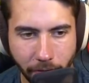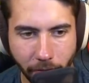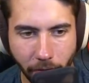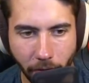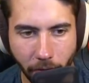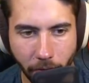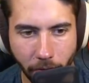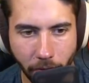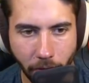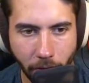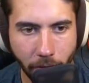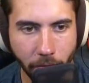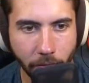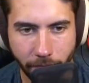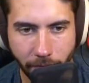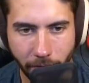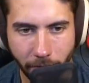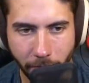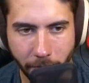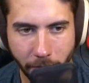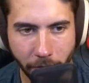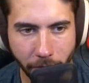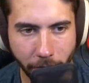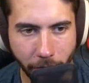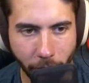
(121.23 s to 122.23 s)
logo. Very
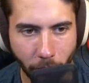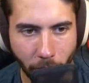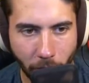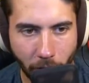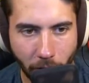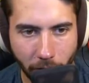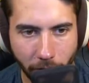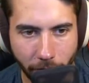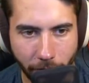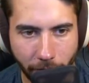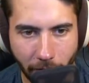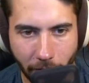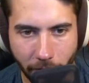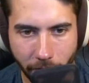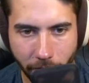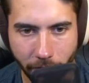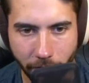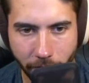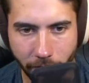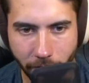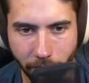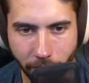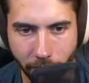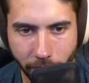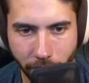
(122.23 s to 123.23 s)
beautiful water
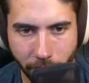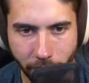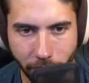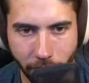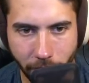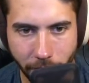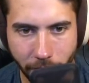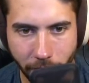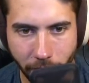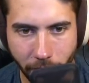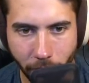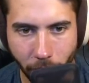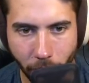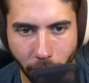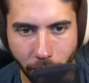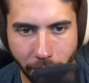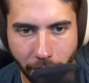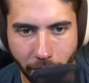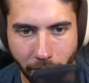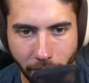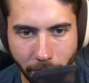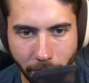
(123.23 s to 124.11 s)
fountain. Dude using gold here,